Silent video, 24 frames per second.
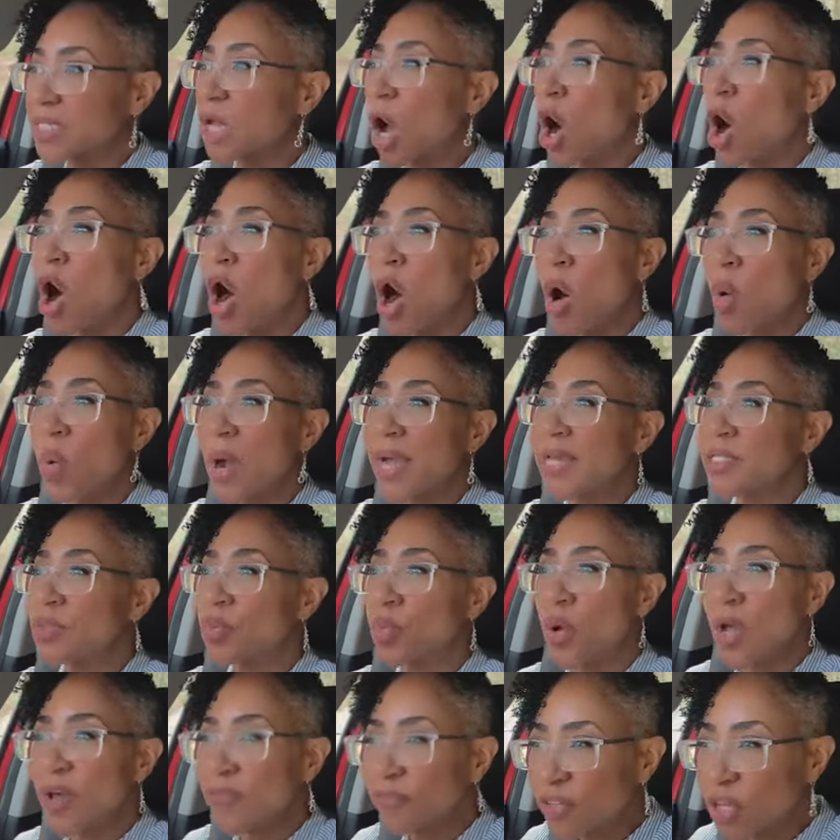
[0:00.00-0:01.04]
that's
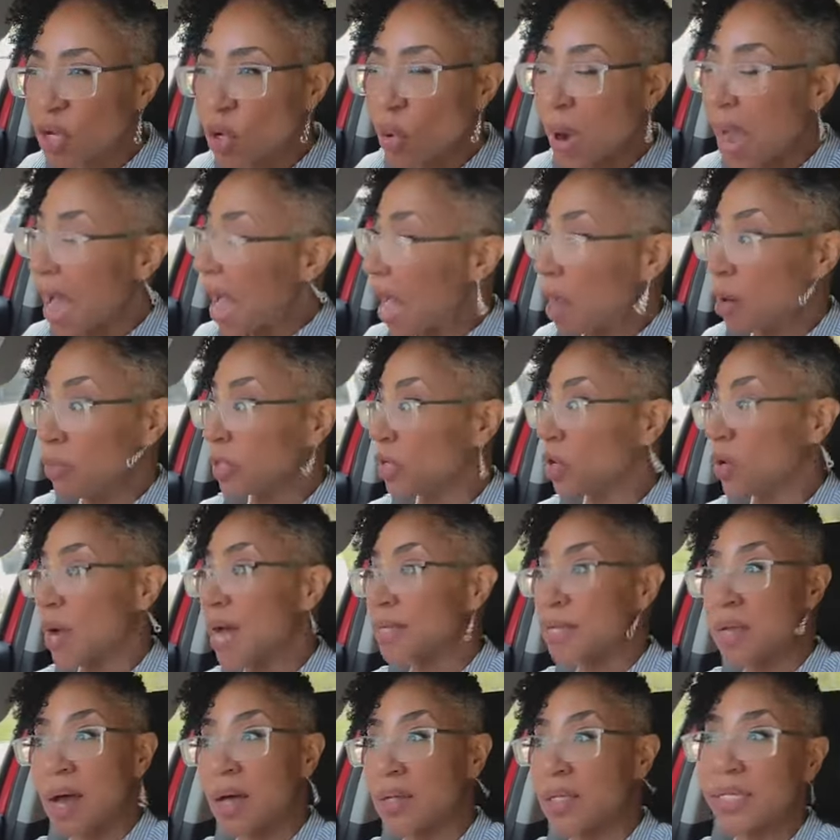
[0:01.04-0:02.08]
always with you. I don't
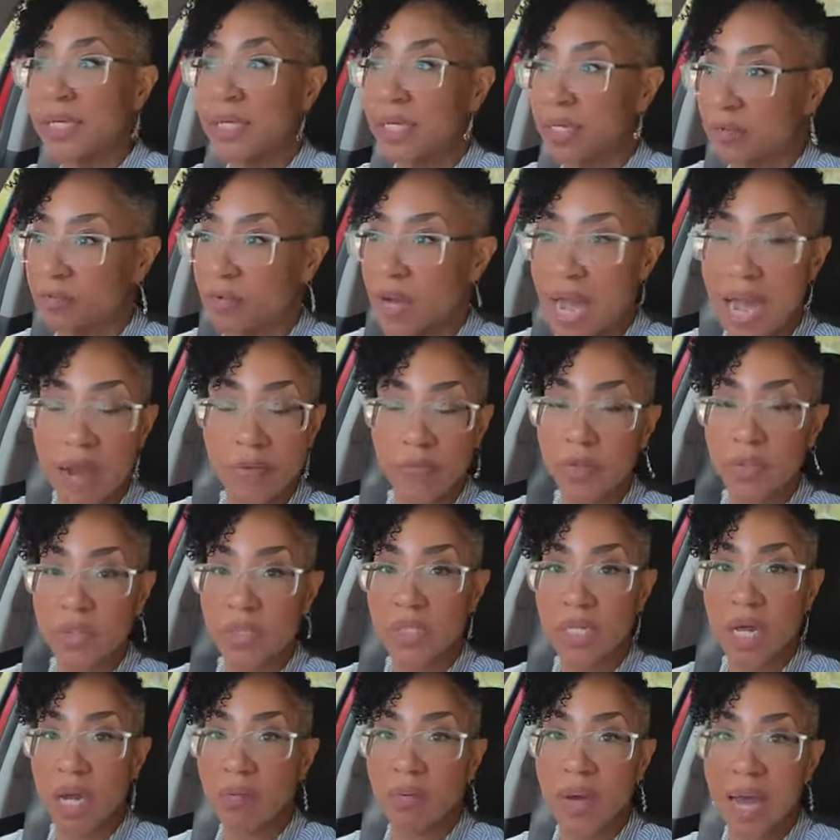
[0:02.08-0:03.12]
know how y'all live. I
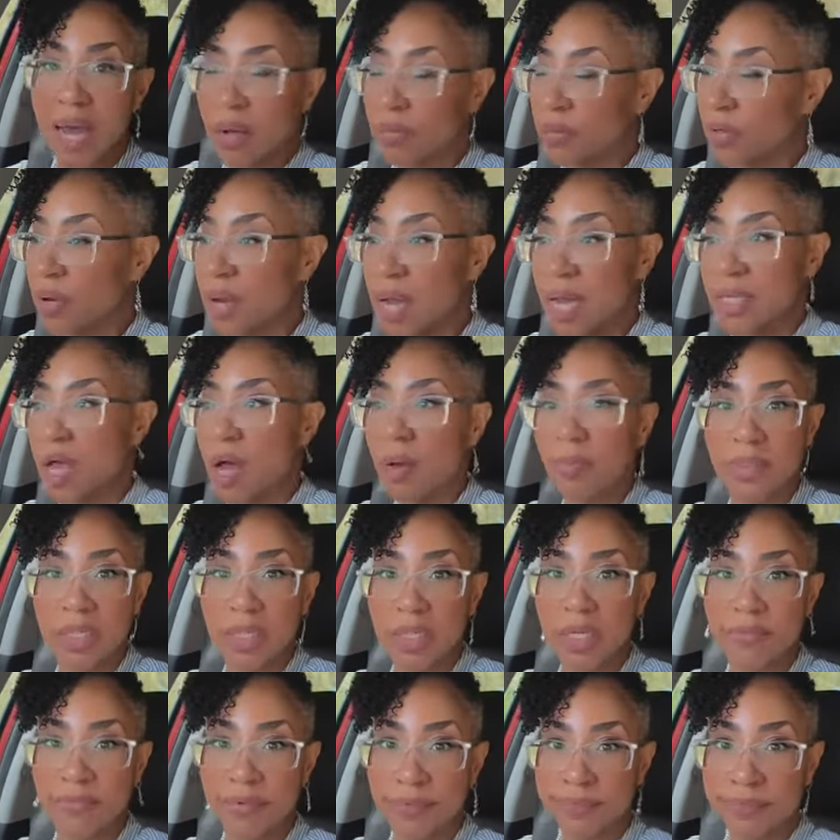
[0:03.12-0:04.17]
really don't. I don't know how
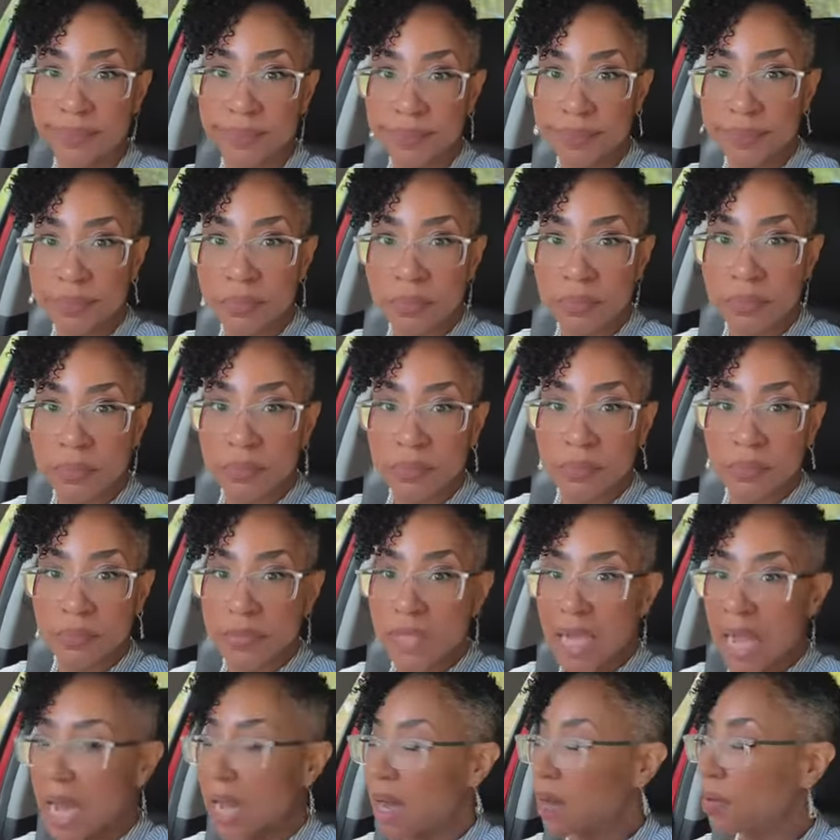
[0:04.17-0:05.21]
y'all be living.
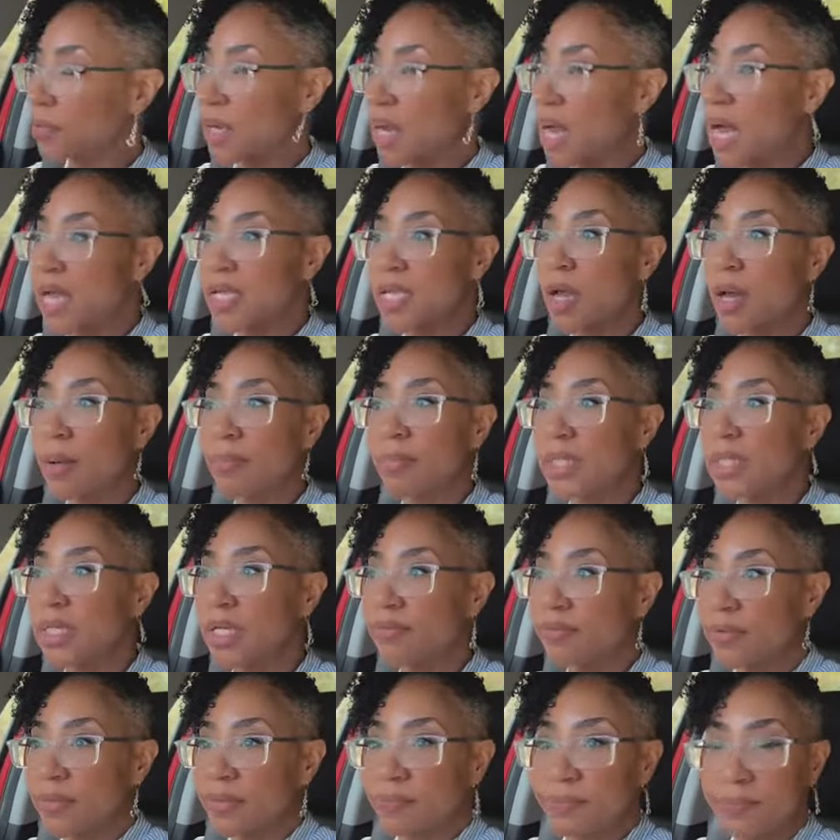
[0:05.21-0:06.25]
I don't know how y'all
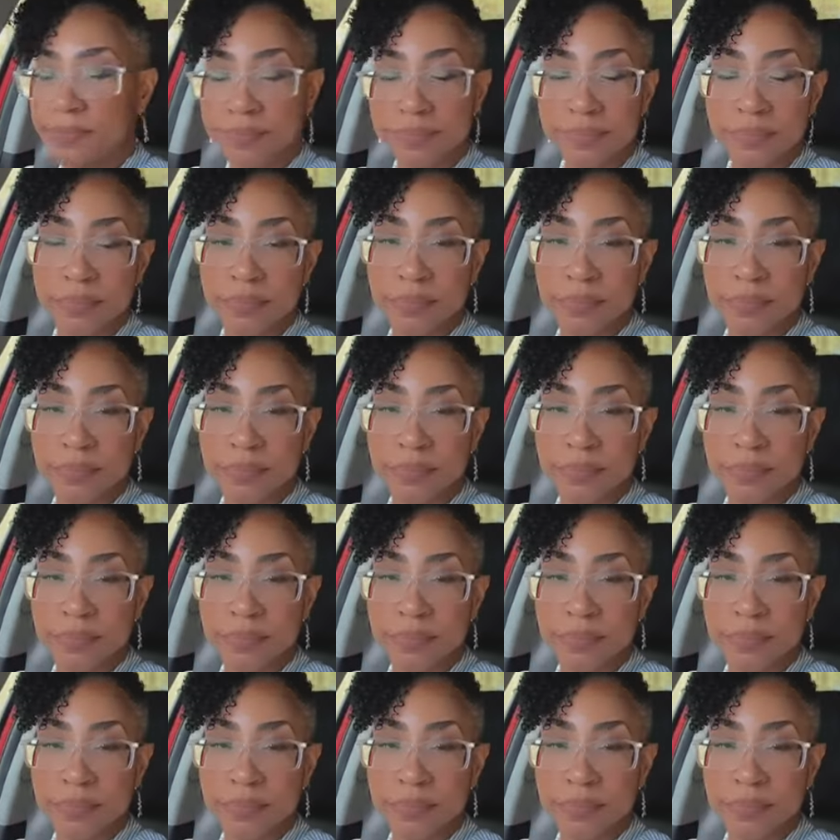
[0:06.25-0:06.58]
be living.